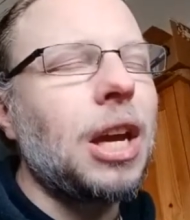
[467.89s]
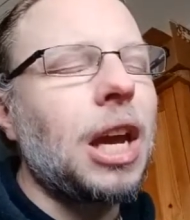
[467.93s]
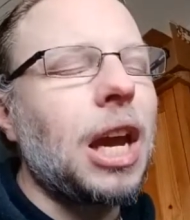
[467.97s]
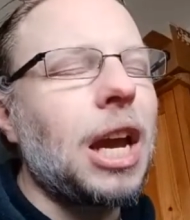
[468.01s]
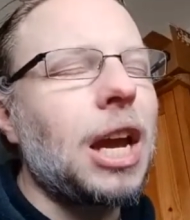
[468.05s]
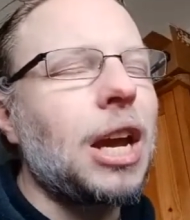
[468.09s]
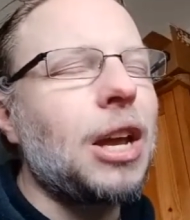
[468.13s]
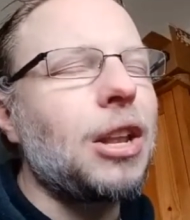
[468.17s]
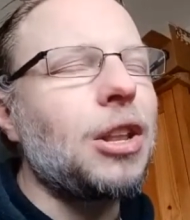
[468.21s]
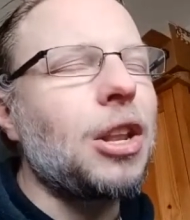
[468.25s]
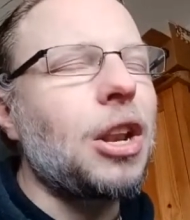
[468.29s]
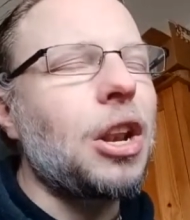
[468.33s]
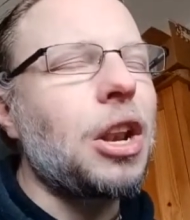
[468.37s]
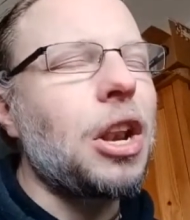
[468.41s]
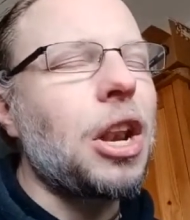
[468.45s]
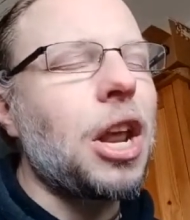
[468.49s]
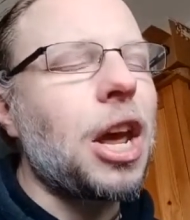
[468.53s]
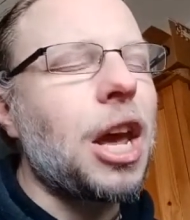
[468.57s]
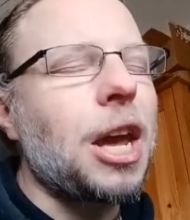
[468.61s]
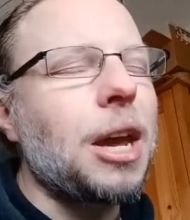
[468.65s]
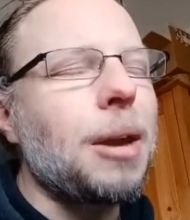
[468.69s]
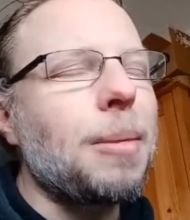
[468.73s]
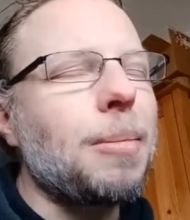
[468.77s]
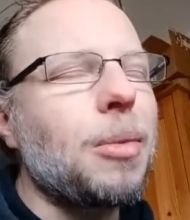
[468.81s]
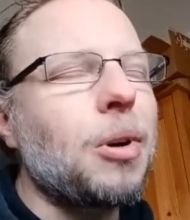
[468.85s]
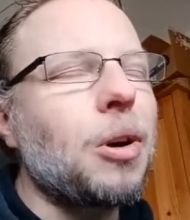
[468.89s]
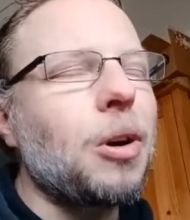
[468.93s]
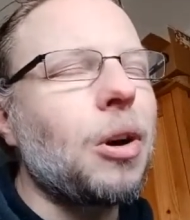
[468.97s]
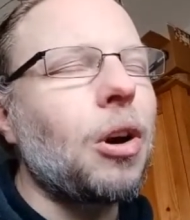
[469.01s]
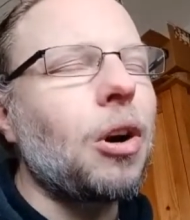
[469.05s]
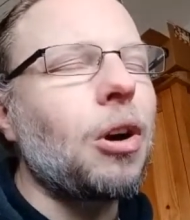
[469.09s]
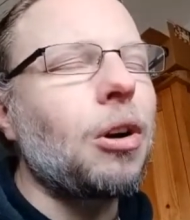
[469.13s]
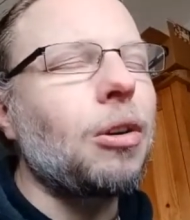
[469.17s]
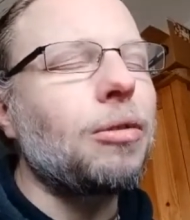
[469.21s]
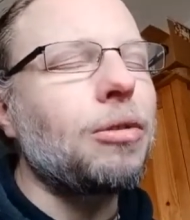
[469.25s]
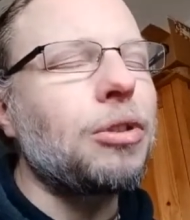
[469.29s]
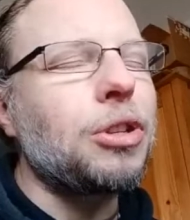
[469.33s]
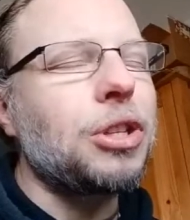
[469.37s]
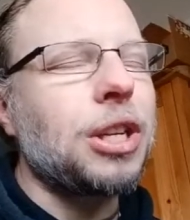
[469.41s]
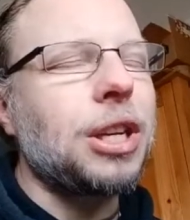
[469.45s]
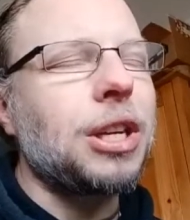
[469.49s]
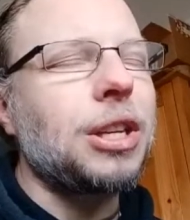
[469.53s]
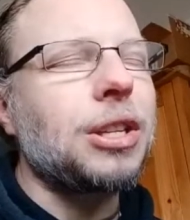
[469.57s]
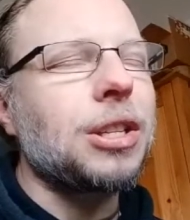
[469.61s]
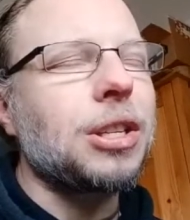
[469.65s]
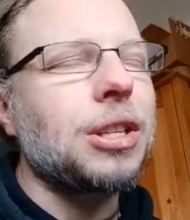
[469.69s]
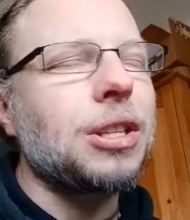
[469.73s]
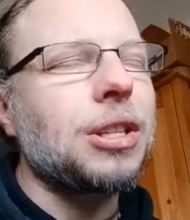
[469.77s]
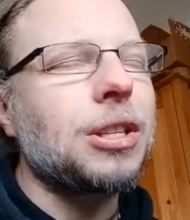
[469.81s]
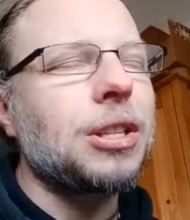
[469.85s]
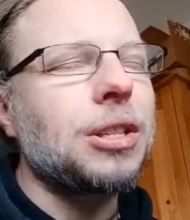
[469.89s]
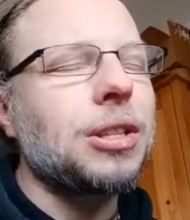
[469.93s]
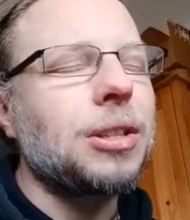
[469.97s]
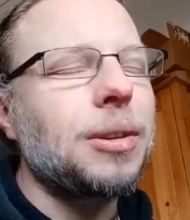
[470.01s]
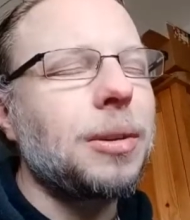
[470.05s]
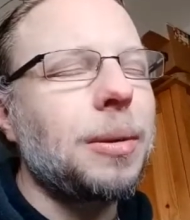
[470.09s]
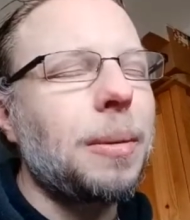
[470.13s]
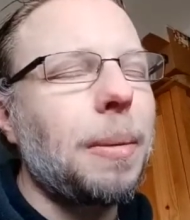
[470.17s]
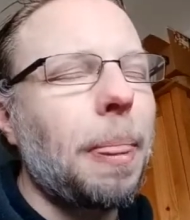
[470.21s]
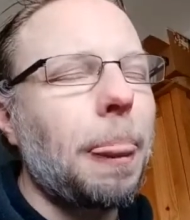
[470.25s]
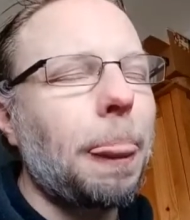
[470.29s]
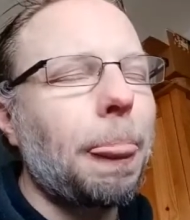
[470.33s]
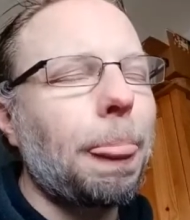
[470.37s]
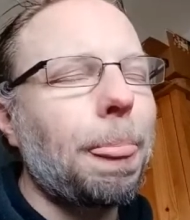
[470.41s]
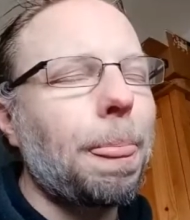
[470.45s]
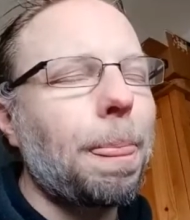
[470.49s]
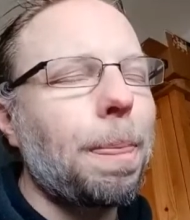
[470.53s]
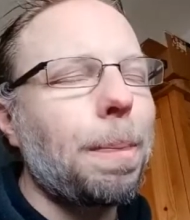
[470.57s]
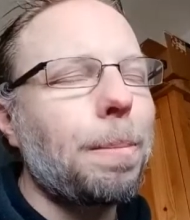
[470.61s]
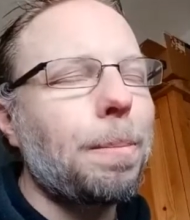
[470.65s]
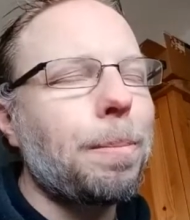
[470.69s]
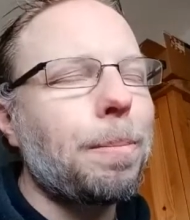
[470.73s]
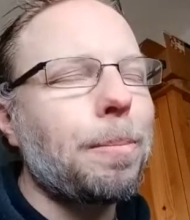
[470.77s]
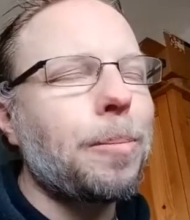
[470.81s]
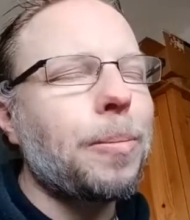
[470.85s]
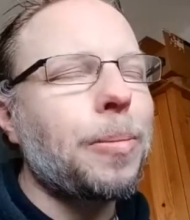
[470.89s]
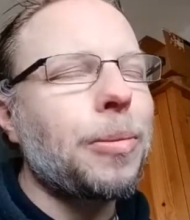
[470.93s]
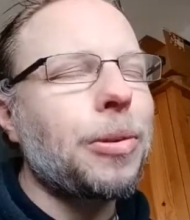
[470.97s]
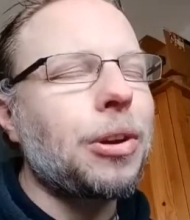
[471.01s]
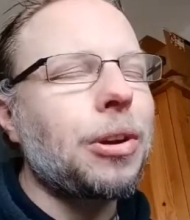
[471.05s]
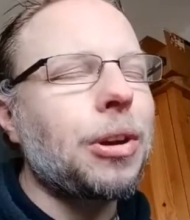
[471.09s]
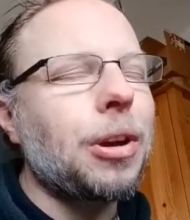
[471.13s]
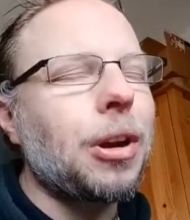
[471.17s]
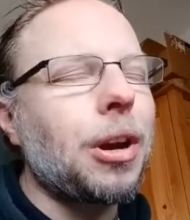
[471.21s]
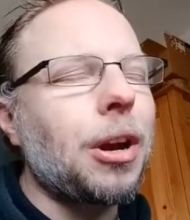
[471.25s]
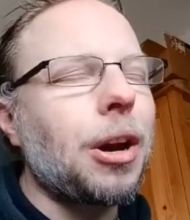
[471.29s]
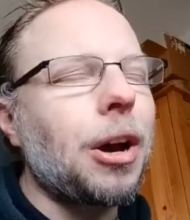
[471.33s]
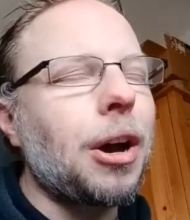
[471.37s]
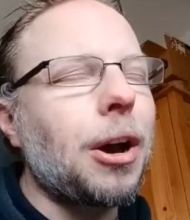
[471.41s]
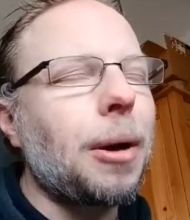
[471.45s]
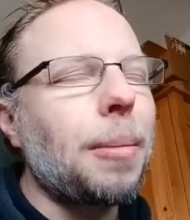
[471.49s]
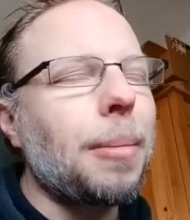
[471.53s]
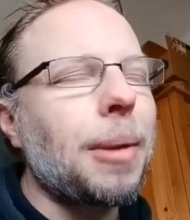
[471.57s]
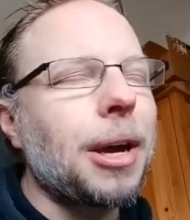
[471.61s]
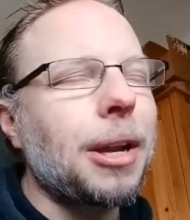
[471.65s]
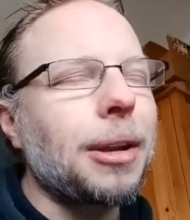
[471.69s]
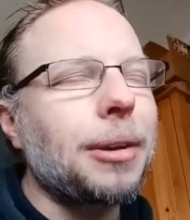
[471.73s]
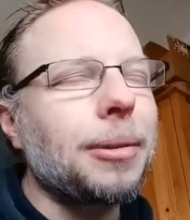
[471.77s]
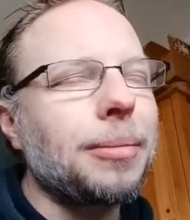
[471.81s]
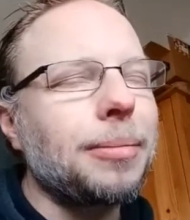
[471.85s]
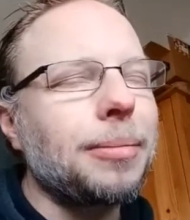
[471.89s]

In the name of Jesus. Amen.